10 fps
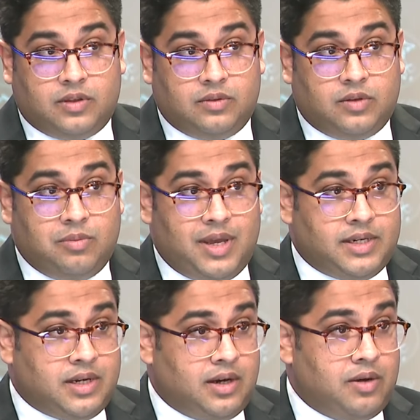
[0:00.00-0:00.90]

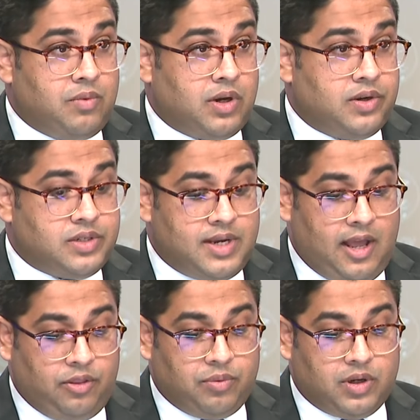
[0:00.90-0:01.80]
humanitarian workers and
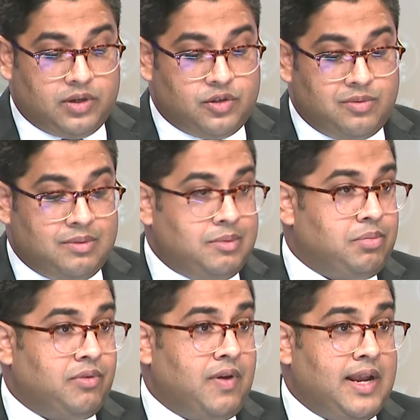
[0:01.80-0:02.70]
health workers who may be
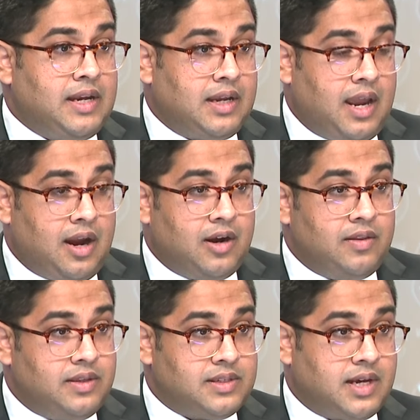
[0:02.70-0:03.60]
providing care in
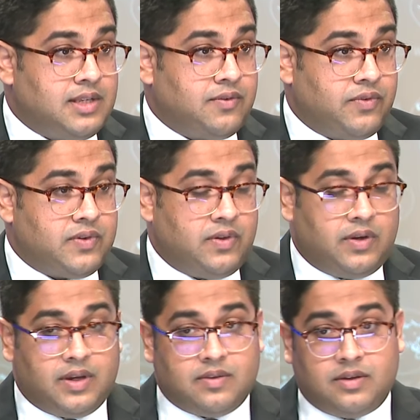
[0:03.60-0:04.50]
these kinds of
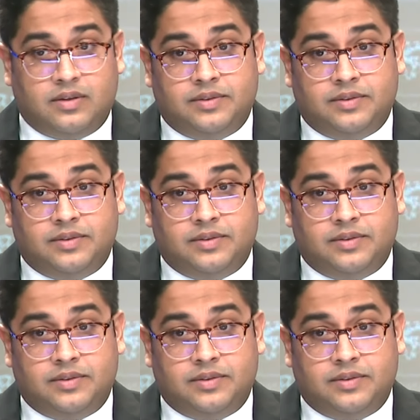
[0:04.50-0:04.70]
facilities.